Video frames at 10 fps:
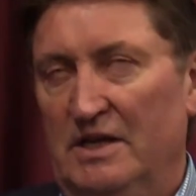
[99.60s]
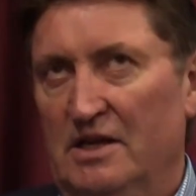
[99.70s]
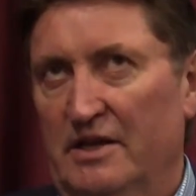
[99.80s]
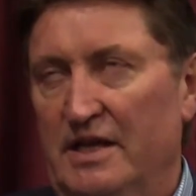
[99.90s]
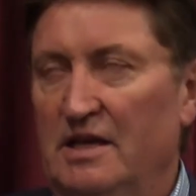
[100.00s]

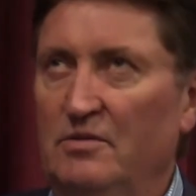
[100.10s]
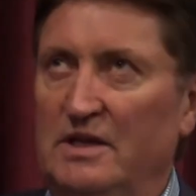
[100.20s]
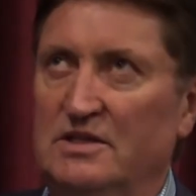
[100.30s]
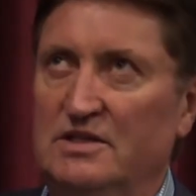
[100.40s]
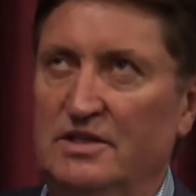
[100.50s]
I think he
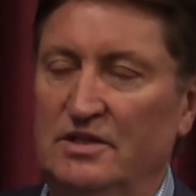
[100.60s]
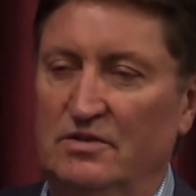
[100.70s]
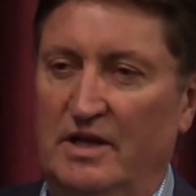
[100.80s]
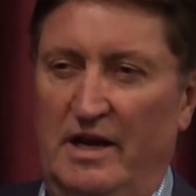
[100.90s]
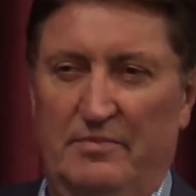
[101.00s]
went to
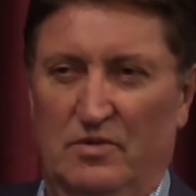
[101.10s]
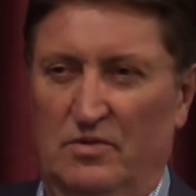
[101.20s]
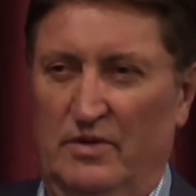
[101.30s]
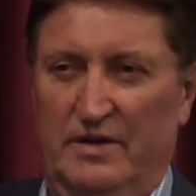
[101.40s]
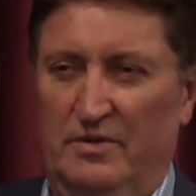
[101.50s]
Teal Cup
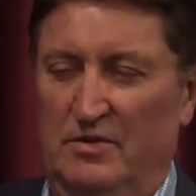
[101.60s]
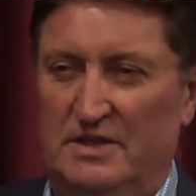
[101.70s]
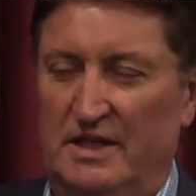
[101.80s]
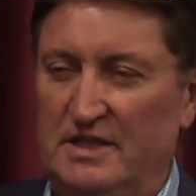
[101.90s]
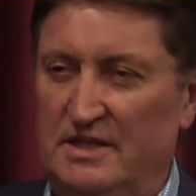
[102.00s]
or whatever it
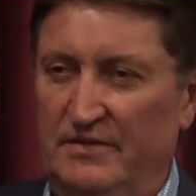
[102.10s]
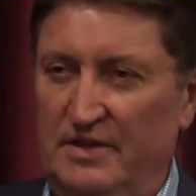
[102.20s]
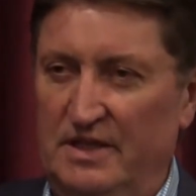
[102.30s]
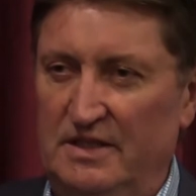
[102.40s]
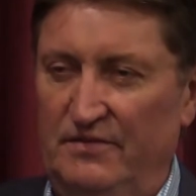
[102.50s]
was, under
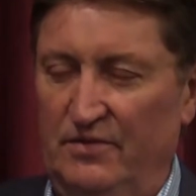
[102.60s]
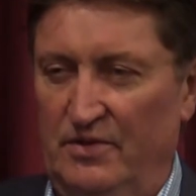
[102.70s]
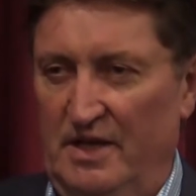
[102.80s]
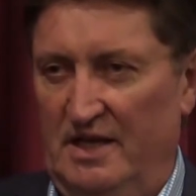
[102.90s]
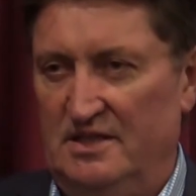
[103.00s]
17s
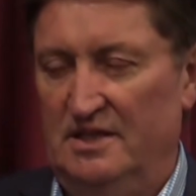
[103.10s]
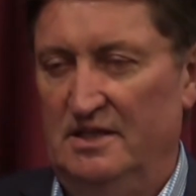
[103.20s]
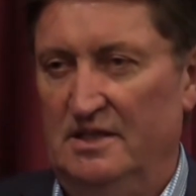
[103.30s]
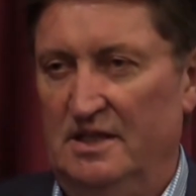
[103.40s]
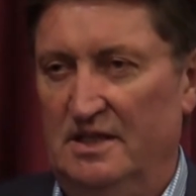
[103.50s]
for the
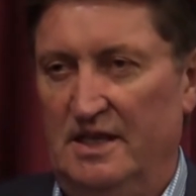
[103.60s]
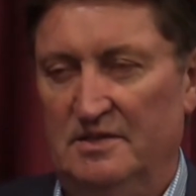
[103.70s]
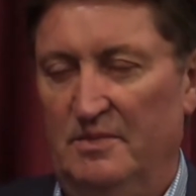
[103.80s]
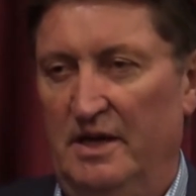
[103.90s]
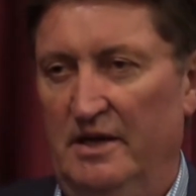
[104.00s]
ACT in
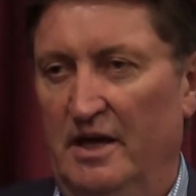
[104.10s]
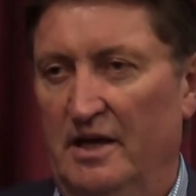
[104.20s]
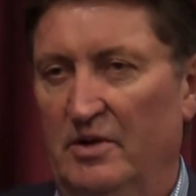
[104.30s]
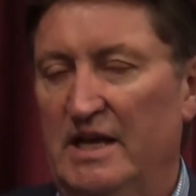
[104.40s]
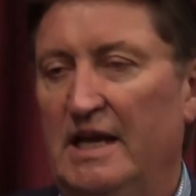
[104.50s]
Tasmania.
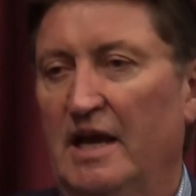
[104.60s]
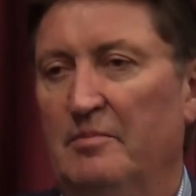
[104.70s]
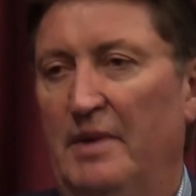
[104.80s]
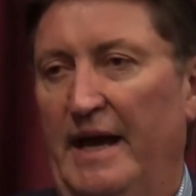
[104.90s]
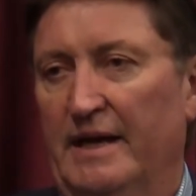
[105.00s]
And when he
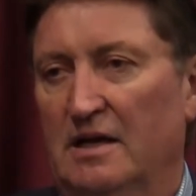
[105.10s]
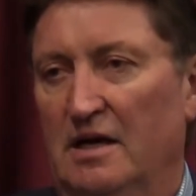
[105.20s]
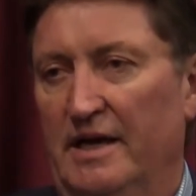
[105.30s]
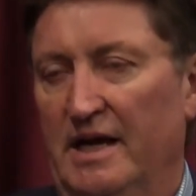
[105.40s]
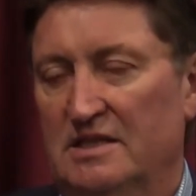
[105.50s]
came back,
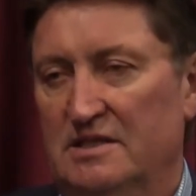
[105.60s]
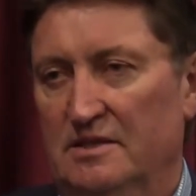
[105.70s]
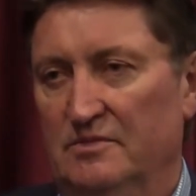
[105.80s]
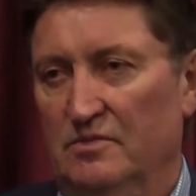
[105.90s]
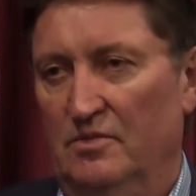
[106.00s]
I asked
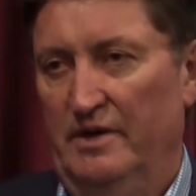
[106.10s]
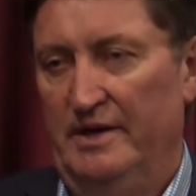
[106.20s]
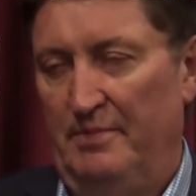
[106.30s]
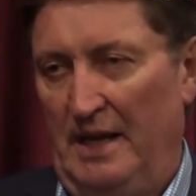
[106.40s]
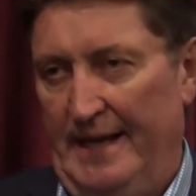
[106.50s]
him where
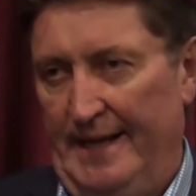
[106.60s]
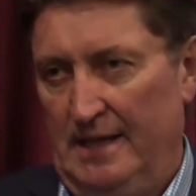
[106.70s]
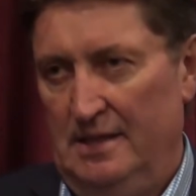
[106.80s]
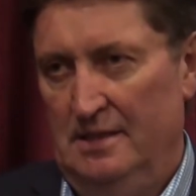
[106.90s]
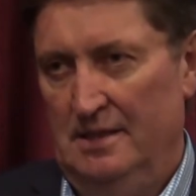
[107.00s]
he played.